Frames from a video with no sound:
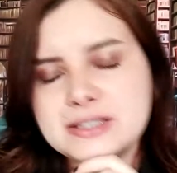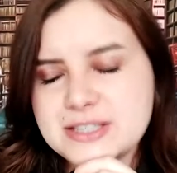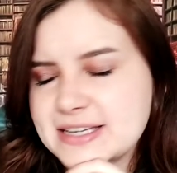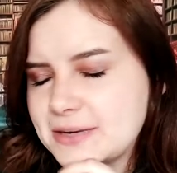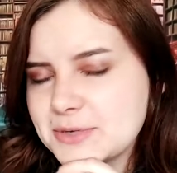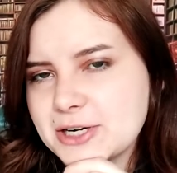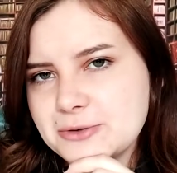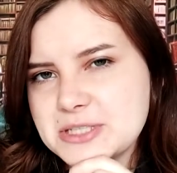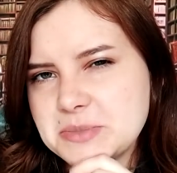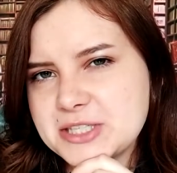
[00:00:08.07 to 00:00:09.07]
Today we're
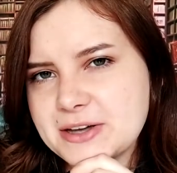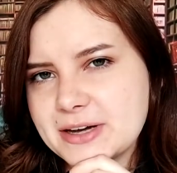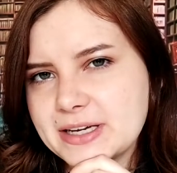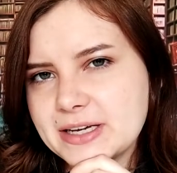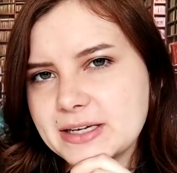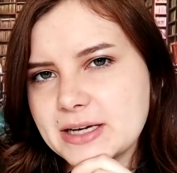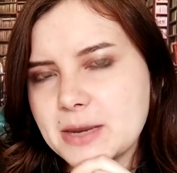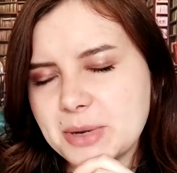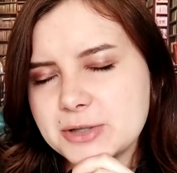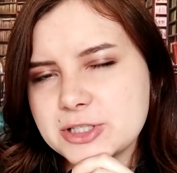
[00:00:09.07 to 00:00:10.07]
going to be talking
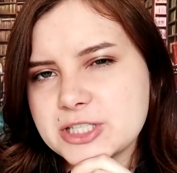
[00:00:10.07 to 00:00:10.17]
about a